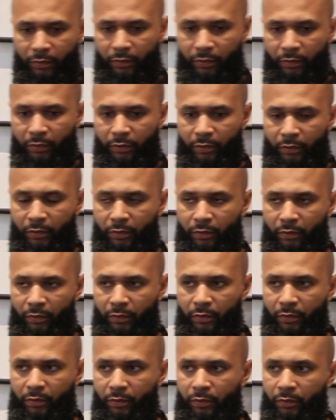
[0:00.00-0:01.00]

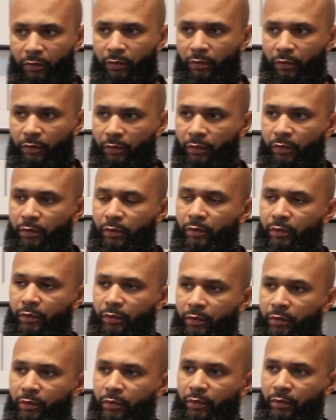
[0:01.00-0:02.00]

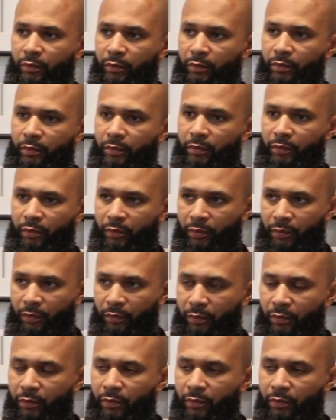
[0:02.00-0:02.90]
(silent)